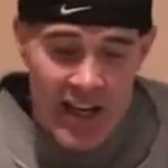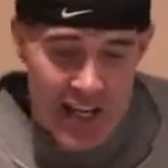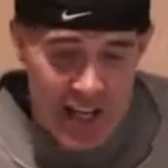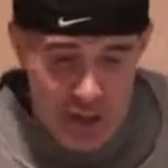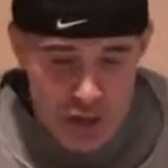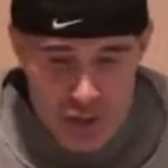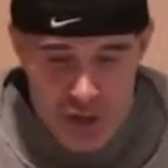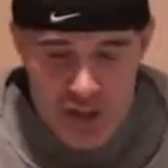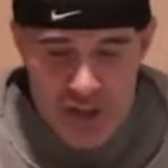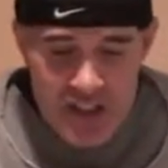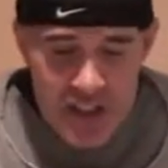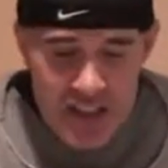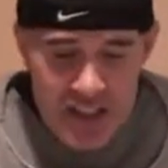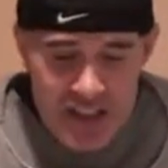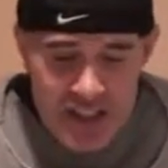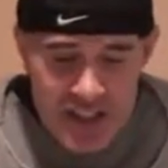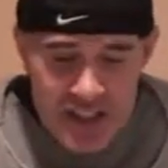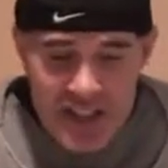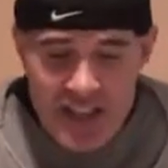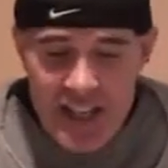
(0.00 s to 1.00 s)
Interesting
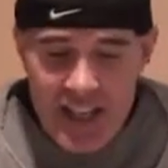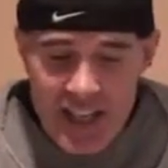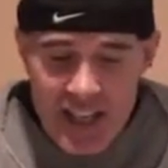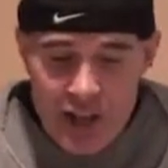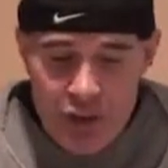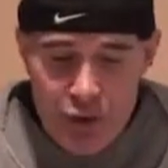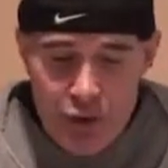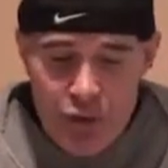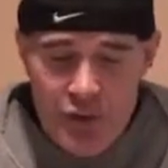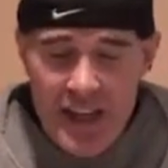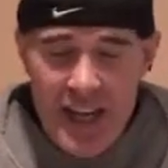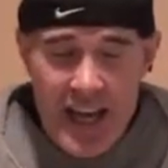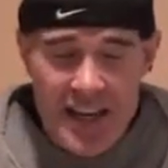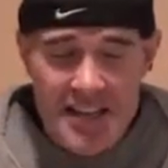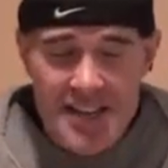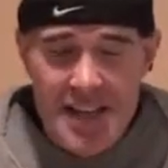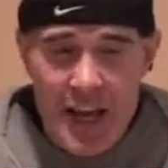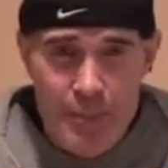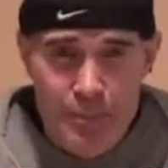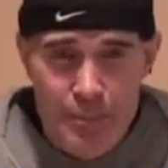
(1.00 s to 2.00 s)
to see who
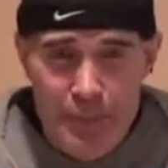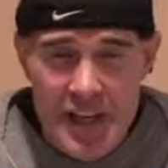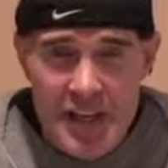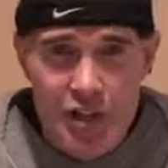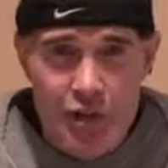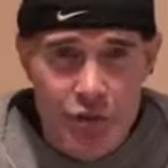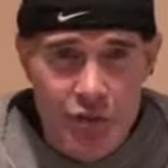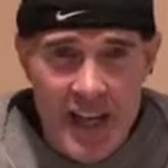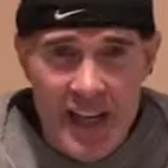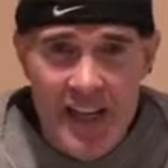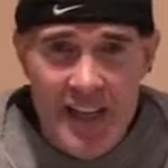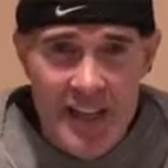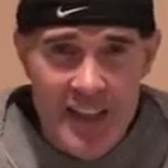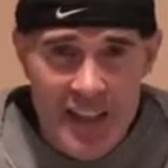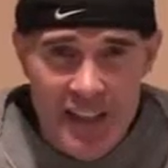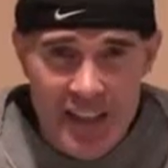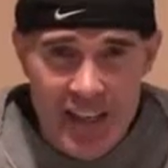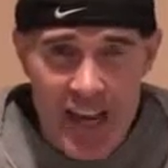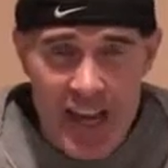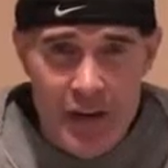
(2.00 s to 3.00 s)
gets that best record
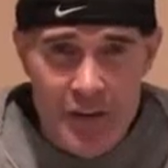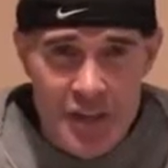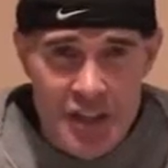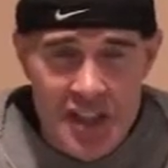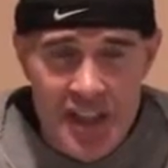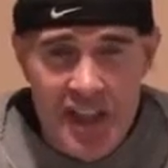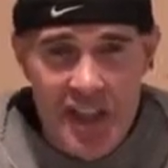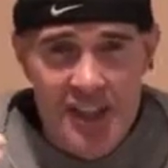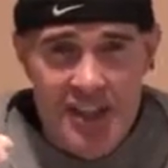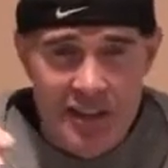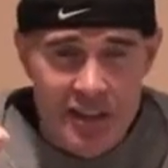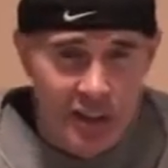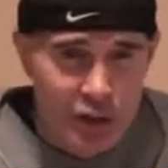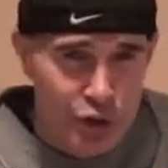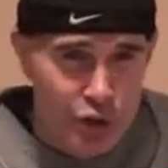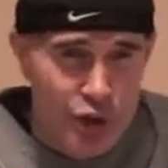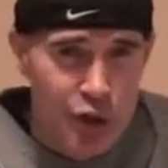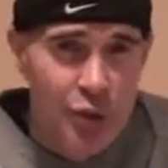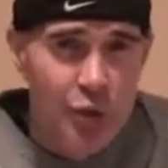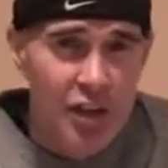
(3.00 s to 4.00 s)
in the NFC, and it's a
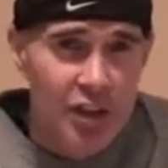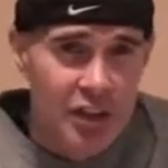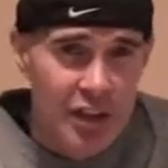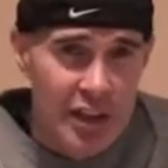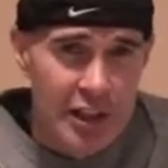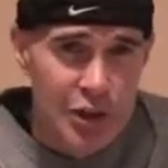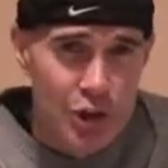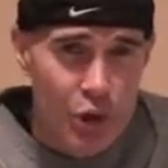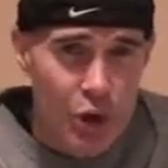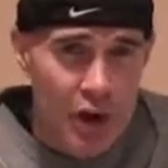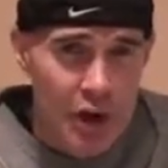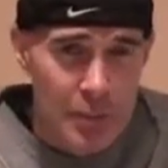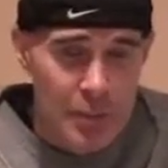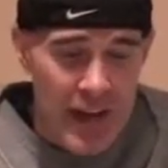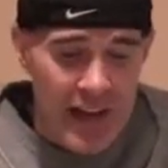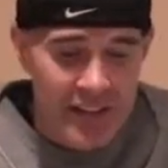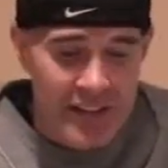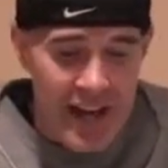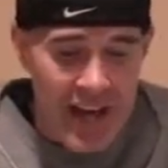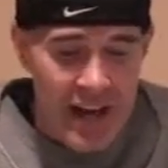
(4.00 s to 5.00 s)
little too early to talk
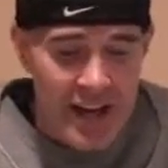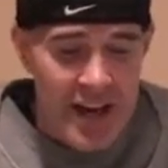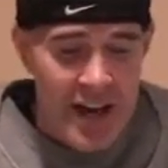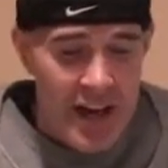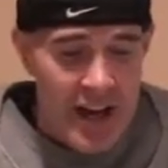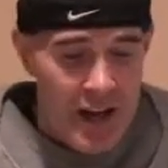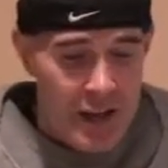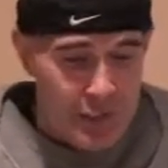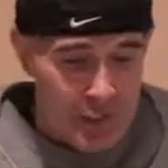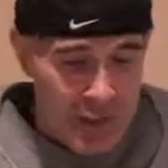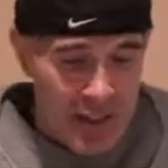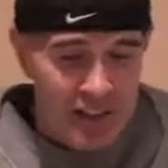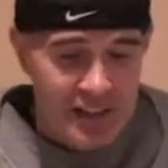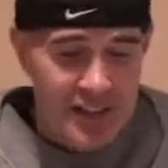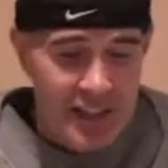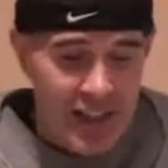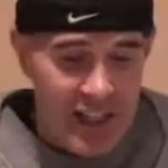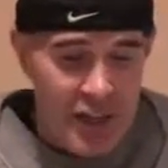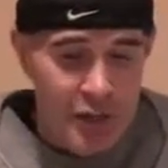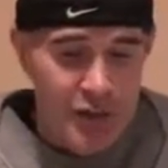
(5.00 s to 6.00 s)
about that, but
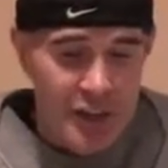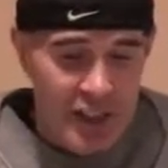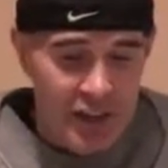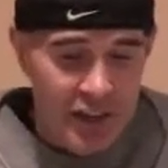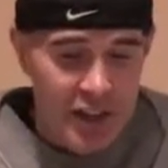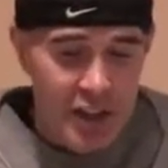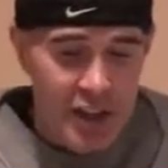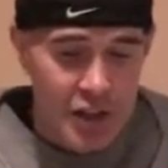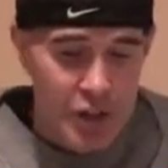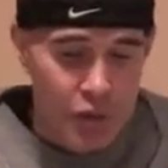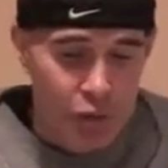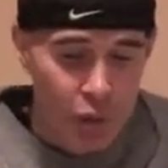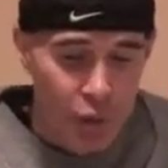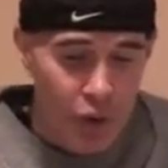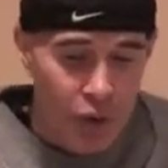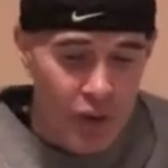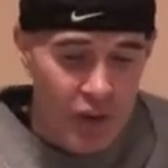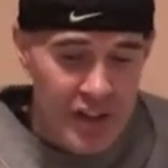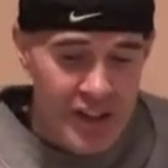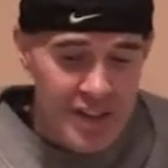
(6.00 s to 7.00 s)
I'll tell you, when you look at New
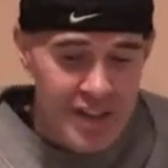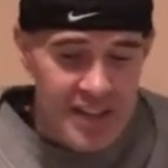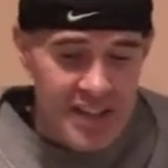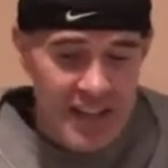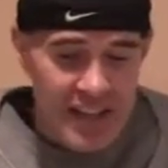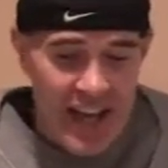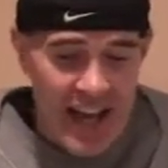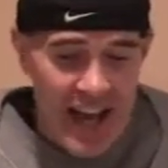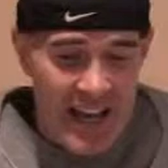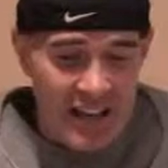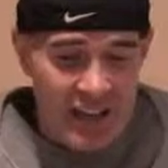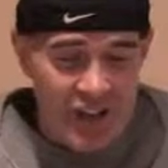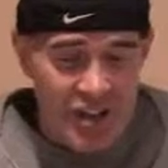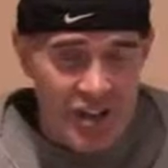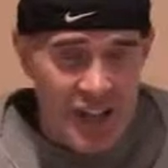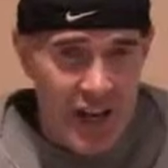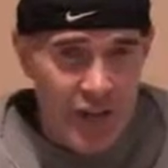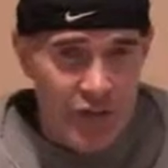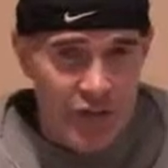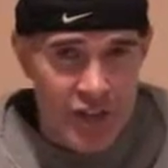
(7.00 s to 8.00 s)
Orleans, Seattle,
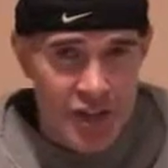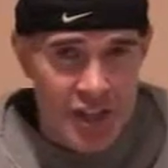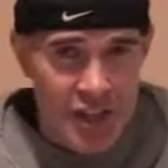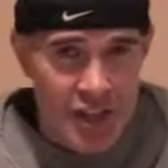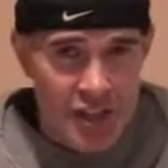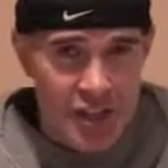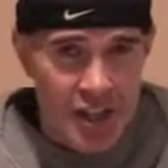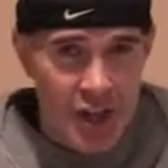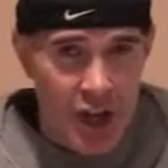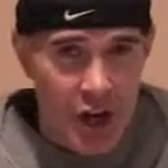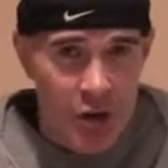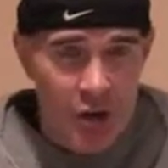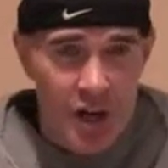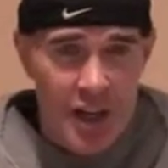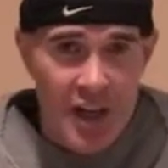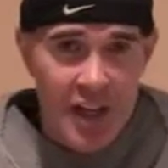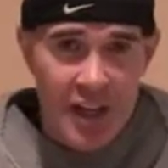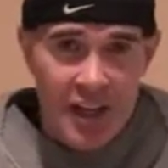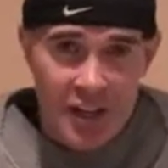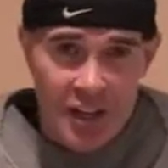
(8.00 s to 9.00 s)
San
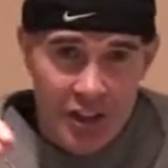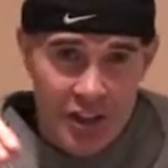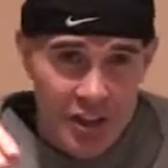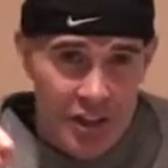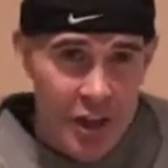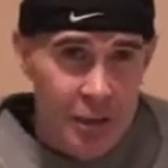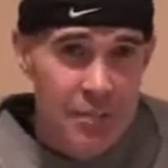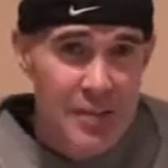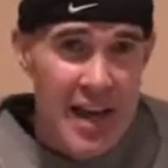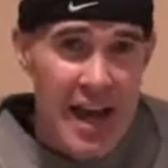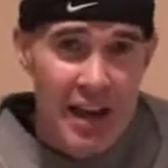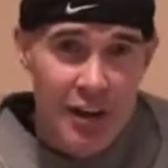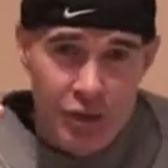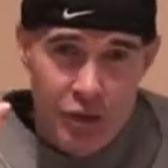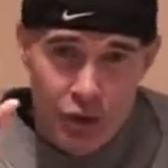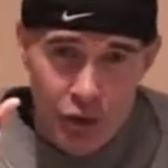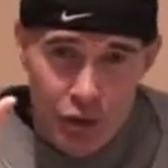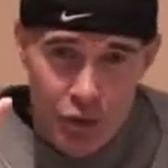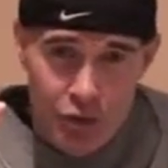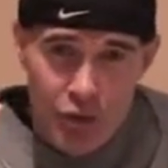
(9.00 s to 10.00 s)
Francisco, could come down
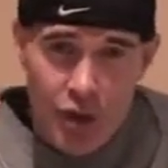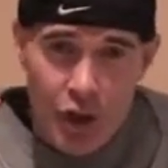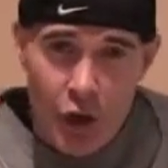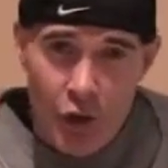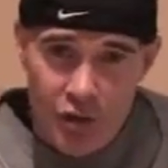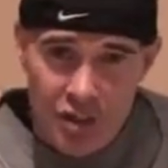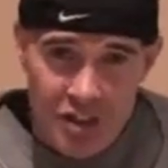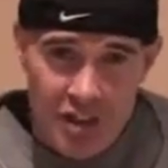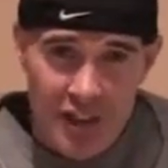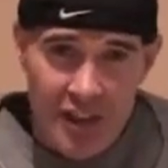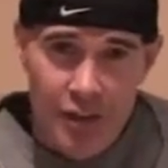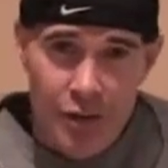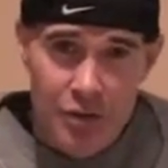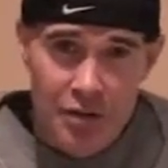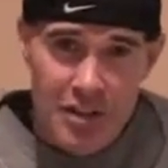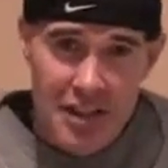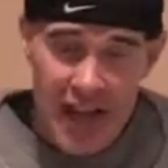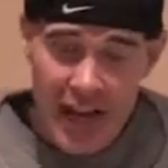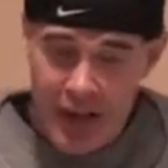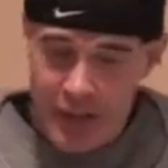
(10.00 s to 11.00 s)
to who's hosting
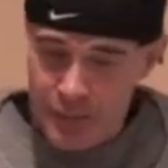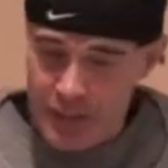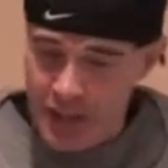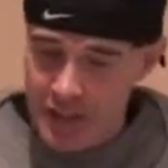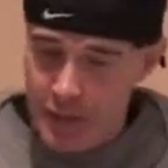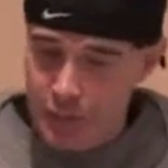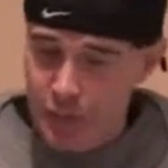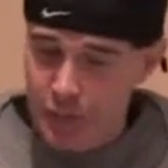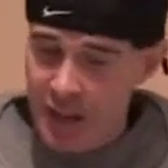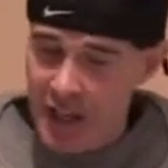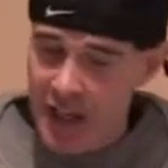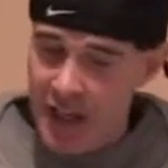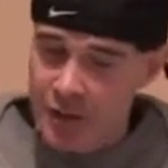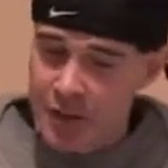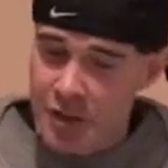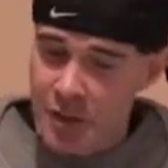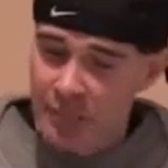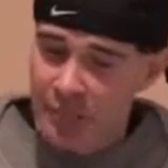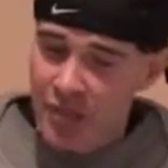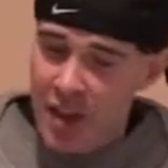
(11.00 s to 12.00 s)
those games in the
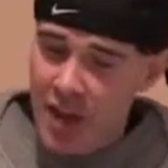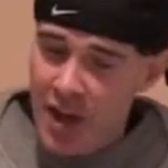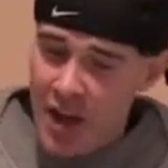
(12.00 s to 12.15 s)
playoffs.